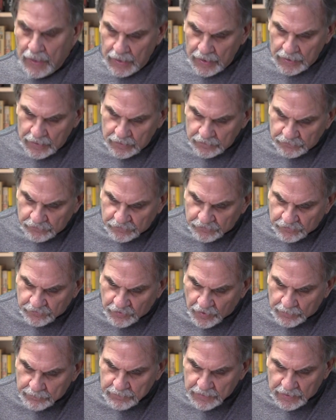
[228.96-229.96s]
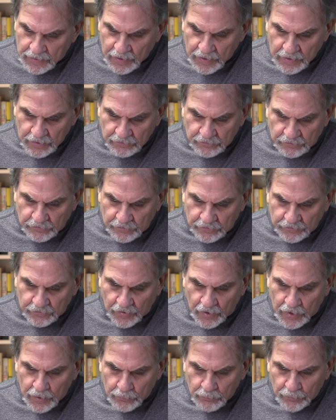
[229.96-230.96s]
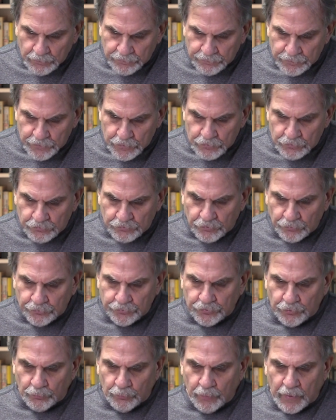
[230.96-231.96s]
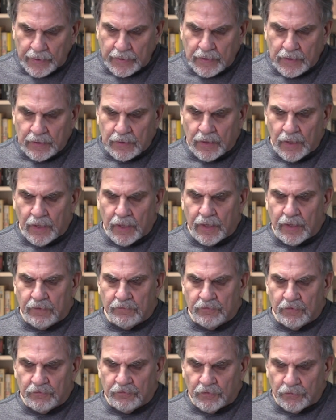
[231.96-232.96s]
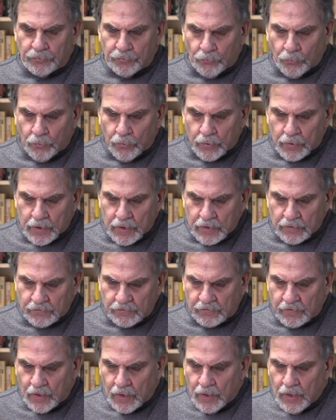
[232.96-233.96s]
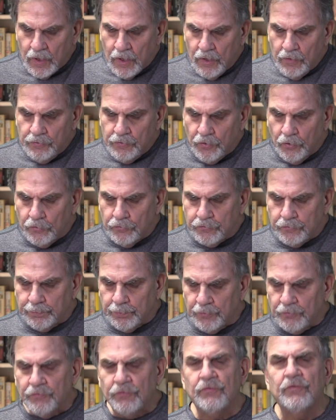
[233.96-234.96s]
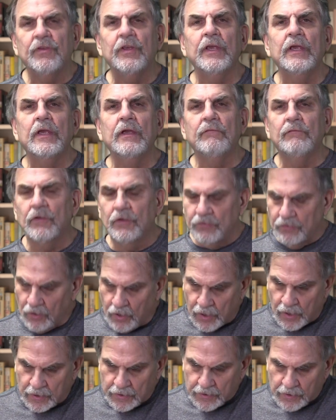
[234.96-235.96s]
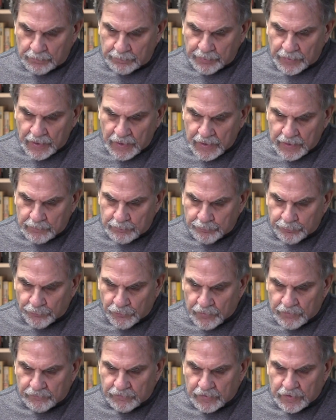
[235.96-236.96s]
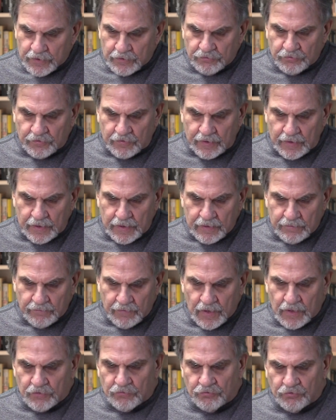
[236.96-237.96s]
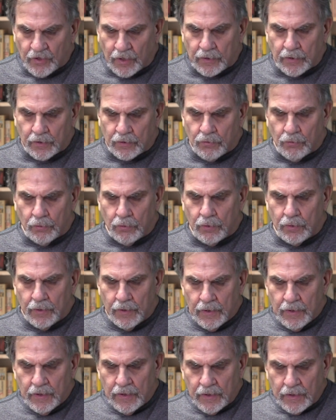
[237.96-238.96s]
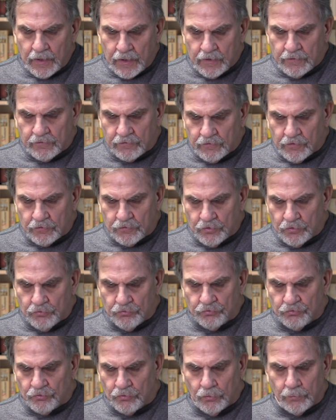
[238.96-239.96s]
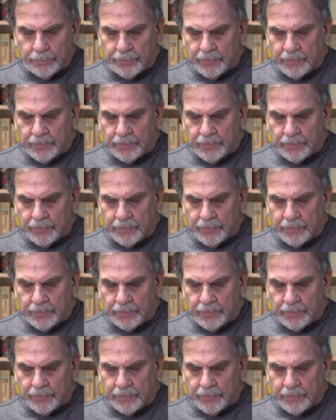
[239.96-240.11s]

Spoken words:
and in some cases, a refusal to recognize as authorities those perceived as occupying privileged evangelical institutional